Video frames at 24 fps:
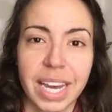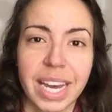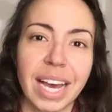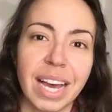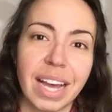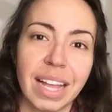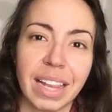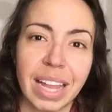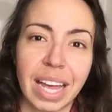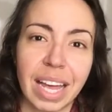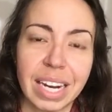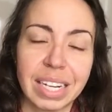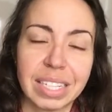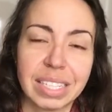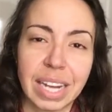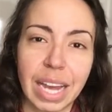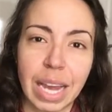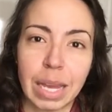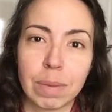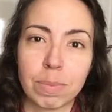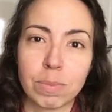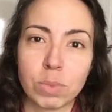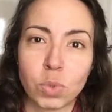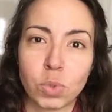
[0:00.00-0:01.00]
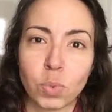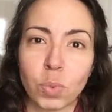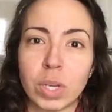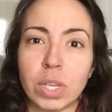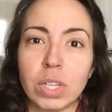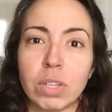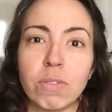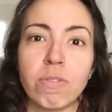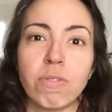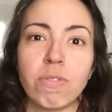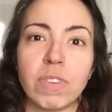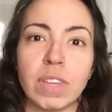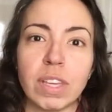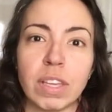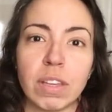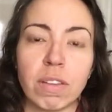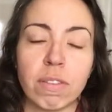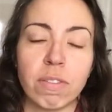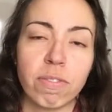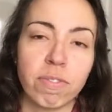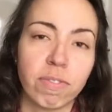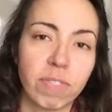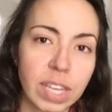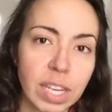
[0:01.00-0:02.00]
A lot of times when you feel
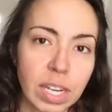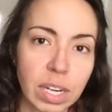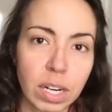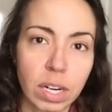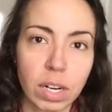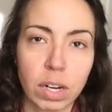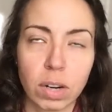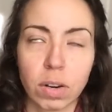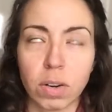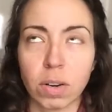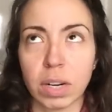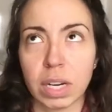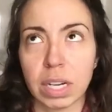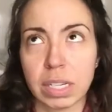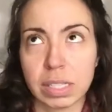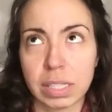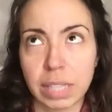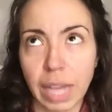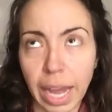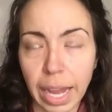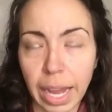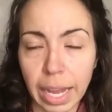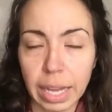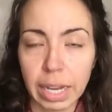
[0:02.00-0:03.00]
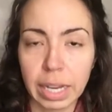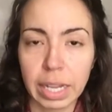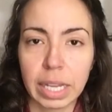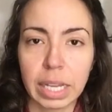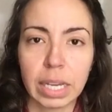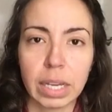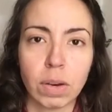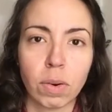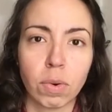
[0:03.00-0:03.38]
fear or anxiety,